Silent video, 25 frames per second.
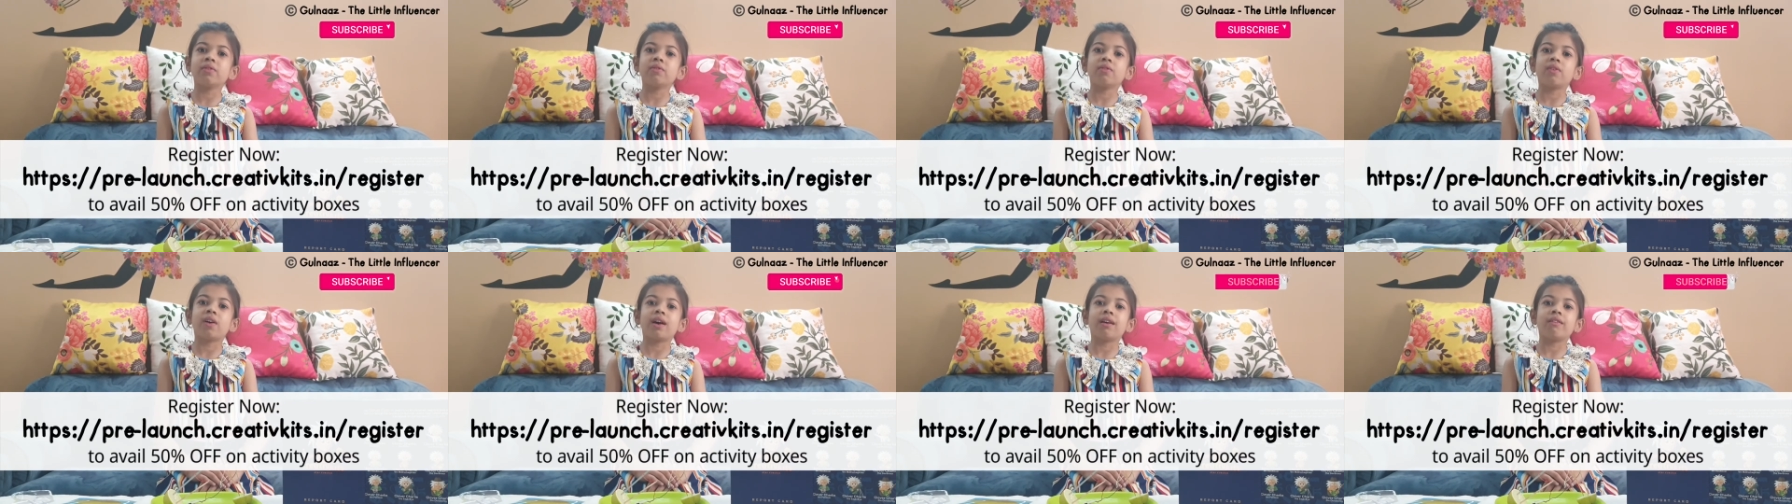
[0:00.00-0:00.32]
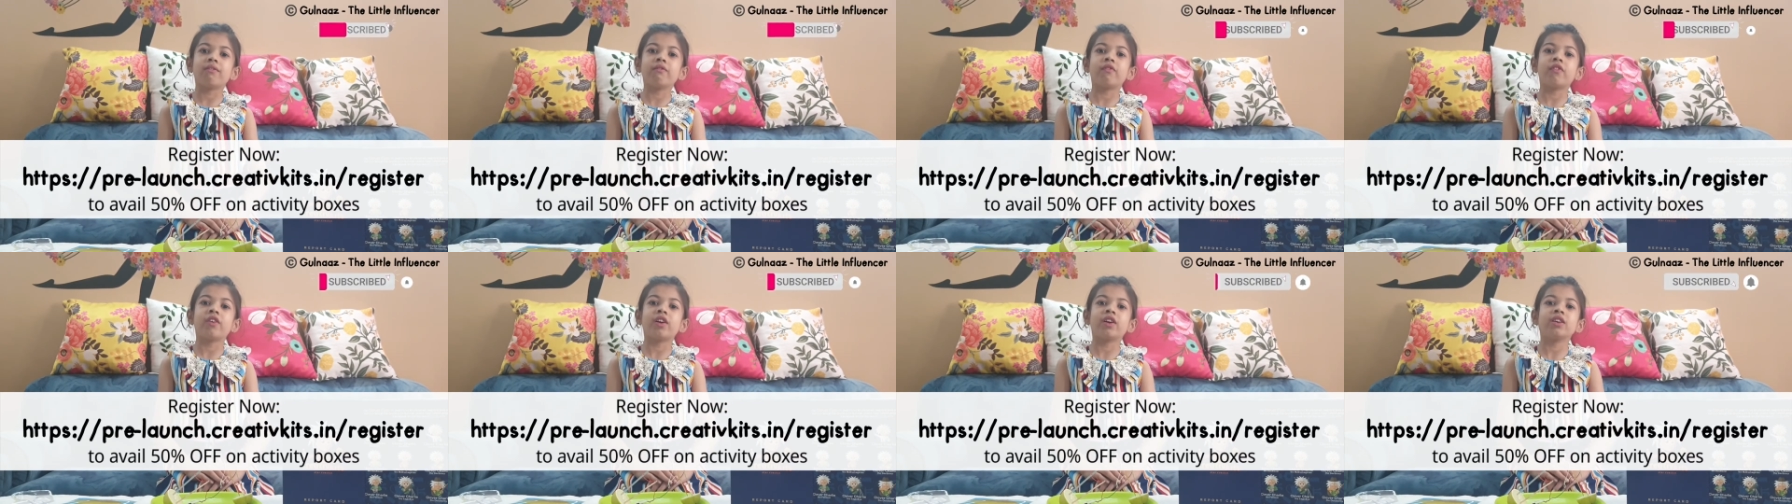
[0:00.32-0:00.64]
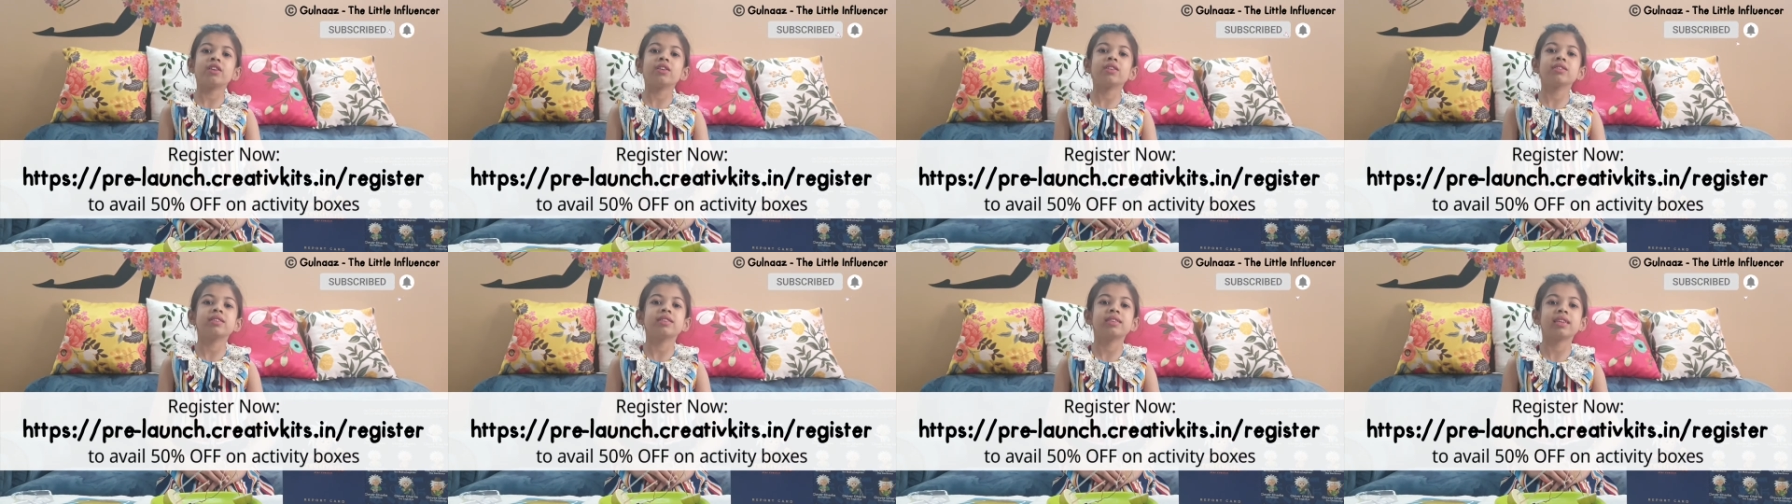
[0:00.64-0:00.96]
one for
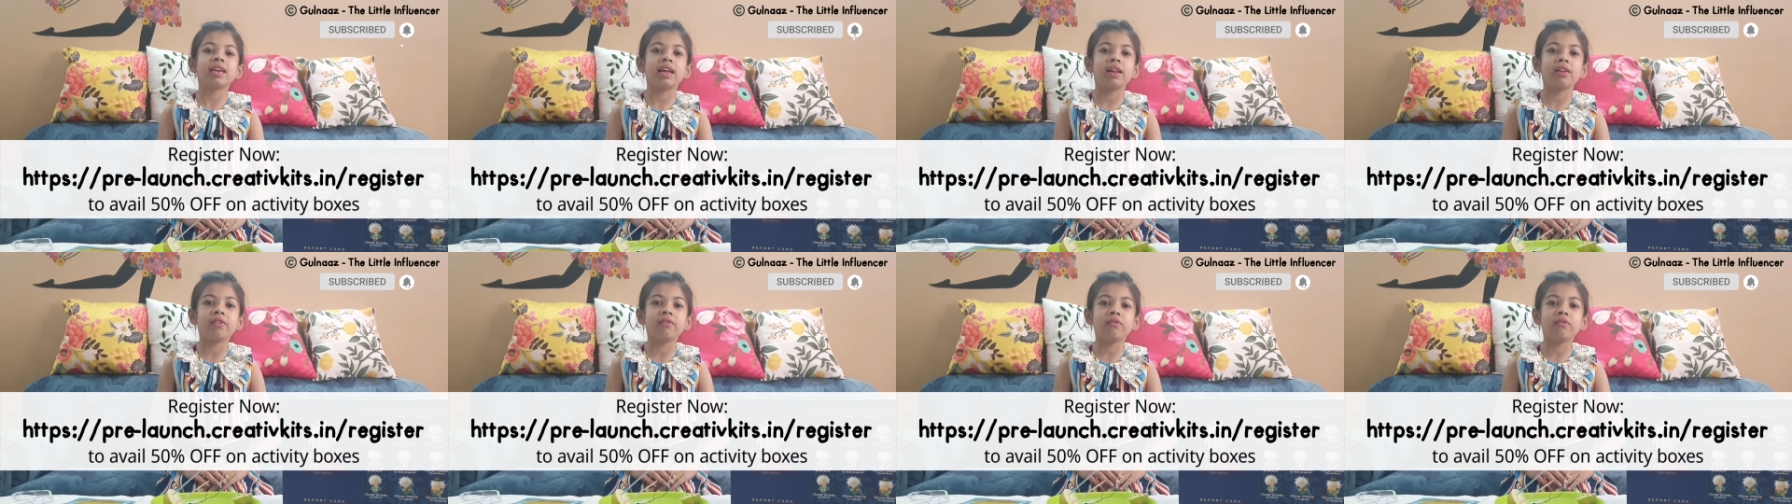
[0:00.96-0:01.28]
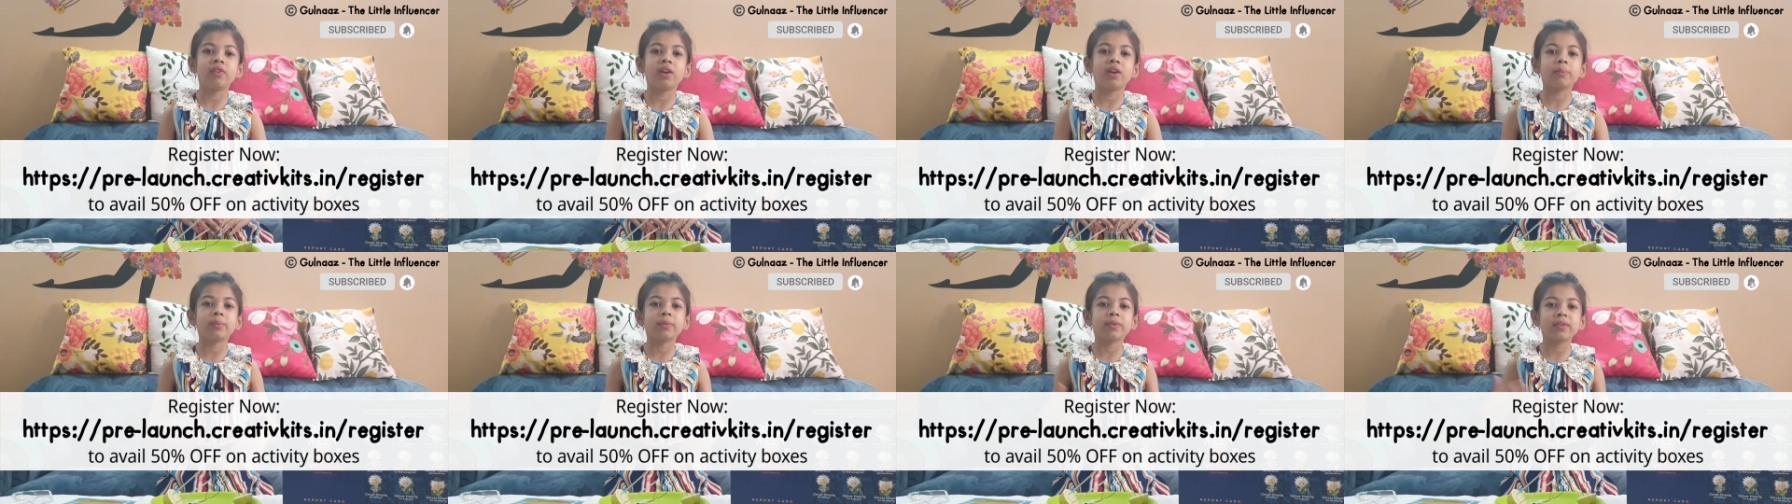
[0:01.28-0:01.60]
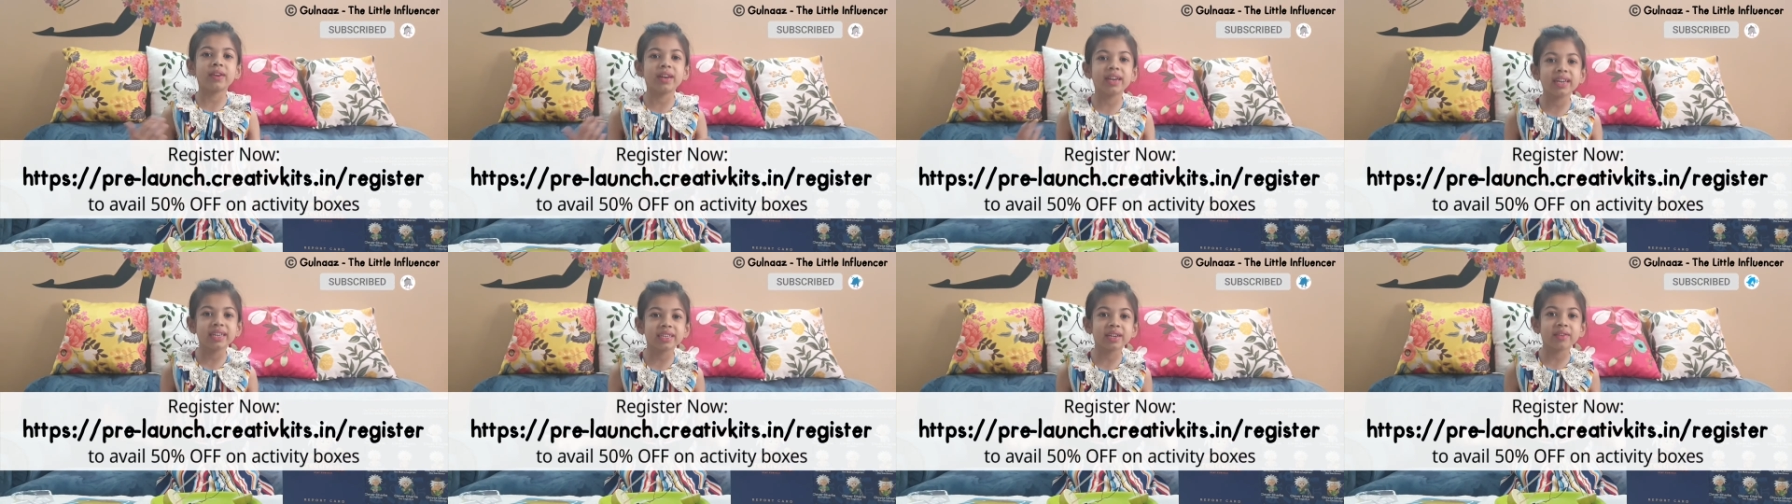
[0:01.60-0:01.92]
yourself from
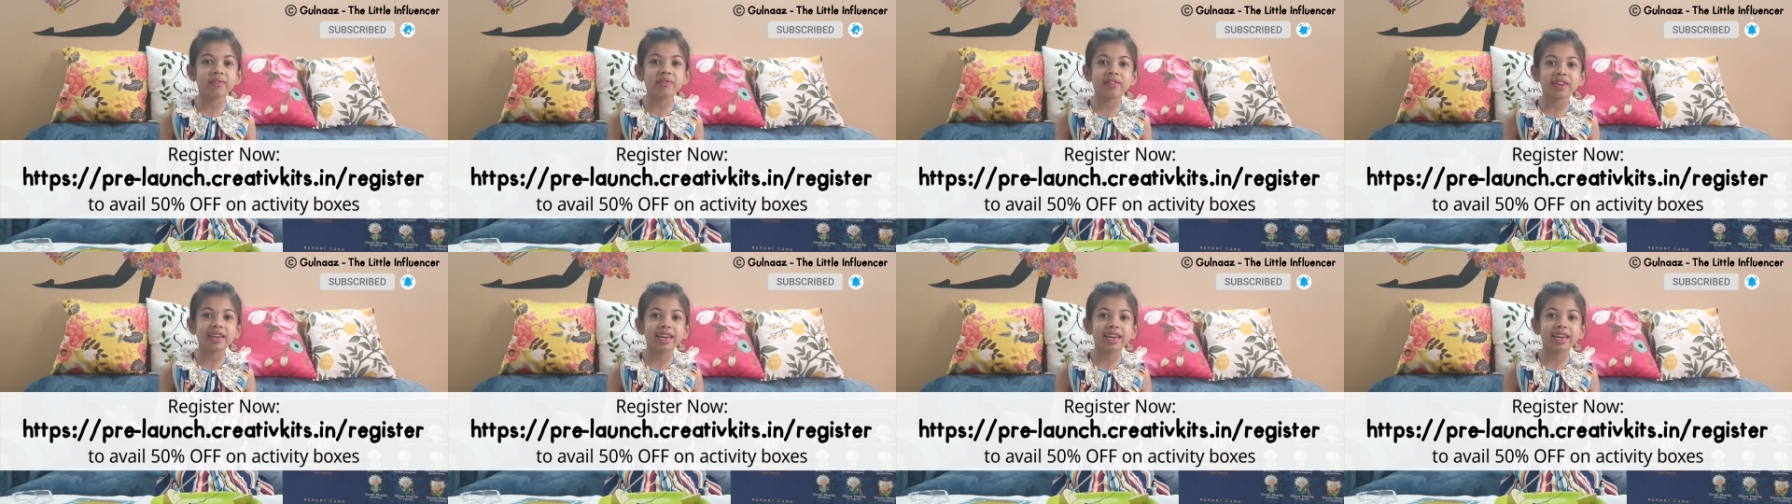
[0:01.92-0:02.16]
Creative